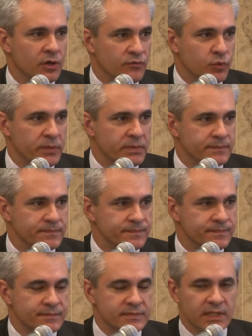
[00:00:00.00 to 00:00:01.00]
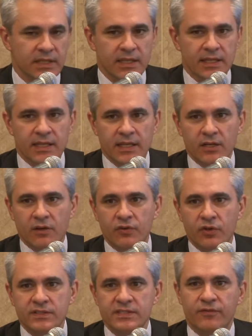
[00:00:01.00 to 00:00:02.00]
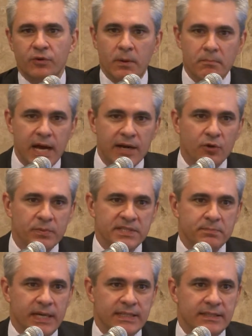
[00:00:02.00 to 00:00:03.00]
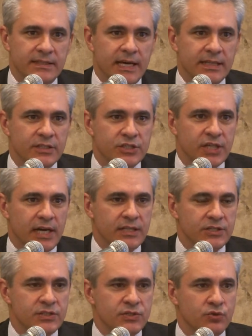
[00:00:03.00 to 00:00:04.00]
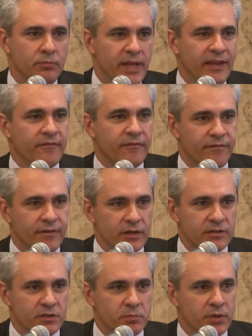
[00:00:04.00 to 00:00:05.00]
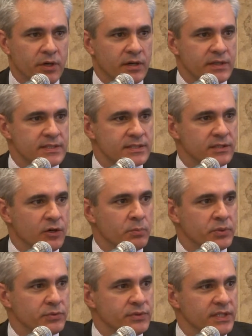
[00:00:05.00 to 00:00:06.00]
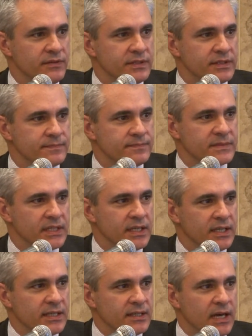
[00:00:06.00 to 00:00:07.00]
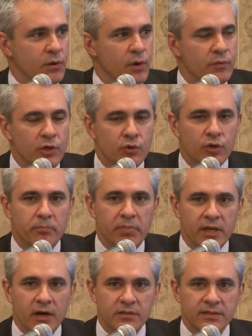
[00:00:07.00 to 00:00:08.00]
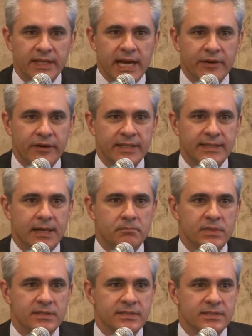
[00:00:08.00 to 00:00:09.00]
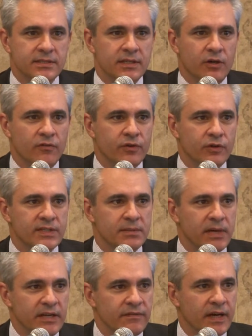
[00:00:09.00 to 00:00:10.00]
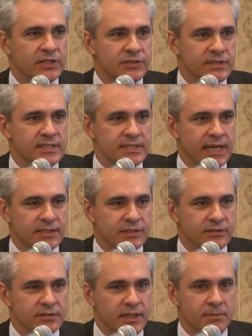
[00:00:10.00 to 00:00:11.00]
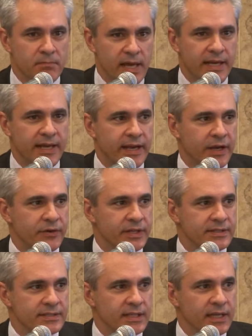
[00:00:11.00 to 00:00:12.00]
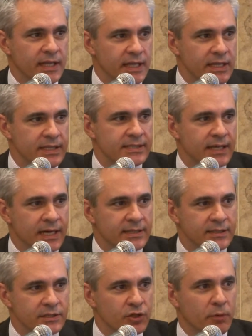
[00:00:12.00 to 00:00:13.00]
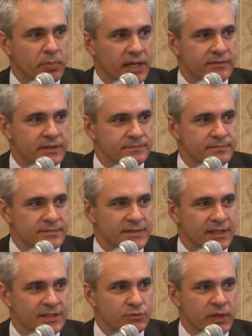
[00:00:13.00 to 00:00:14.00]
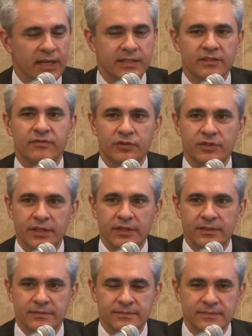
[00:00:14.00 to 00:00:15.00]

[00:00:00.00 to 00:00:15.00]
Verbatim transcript: of women. Of course, from a macro perspective, the other challenge is to make further progress on productivity. Now, when we look beyond the aggregate numbers, of course, the manufacturing sector in many areas is at the top level, is really at the frontier,